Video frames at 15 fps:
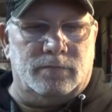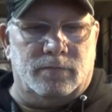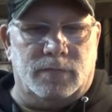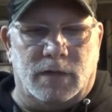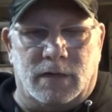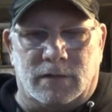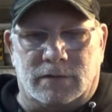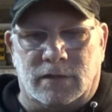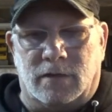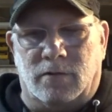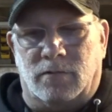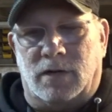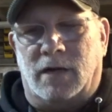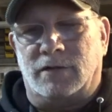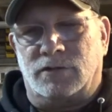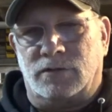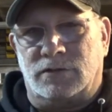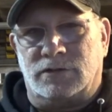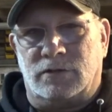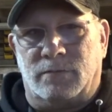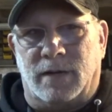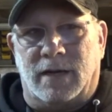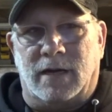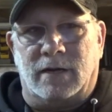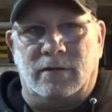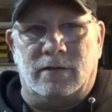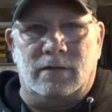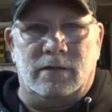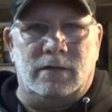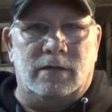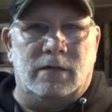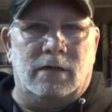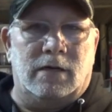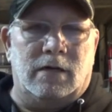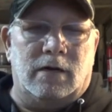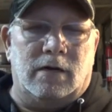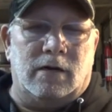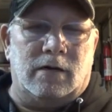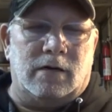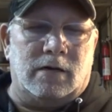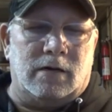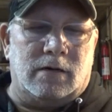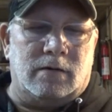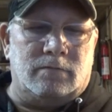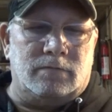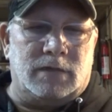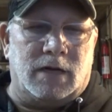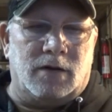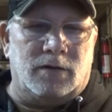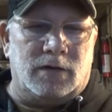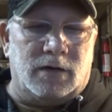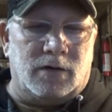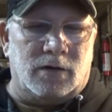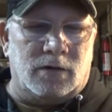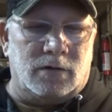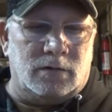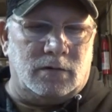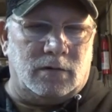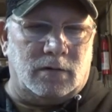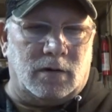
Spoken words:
But we're not doing too bad down here.